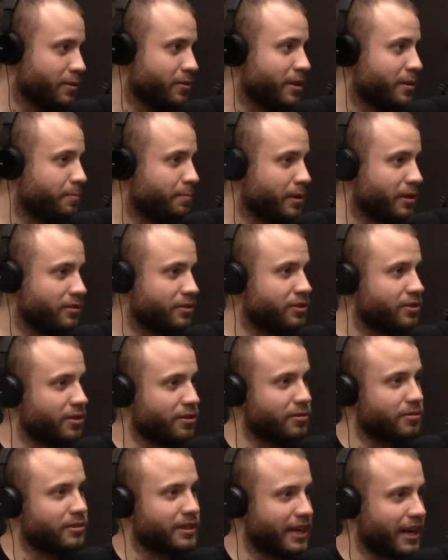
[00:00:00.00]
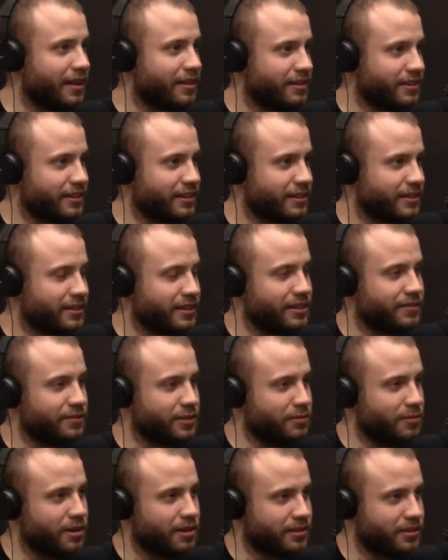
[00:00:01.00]
can build your own reality if
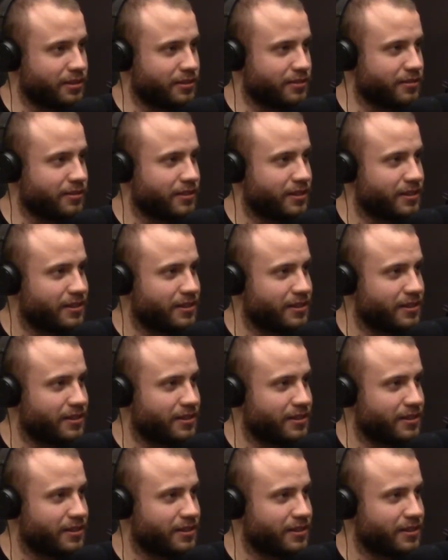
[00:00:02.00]
you want to.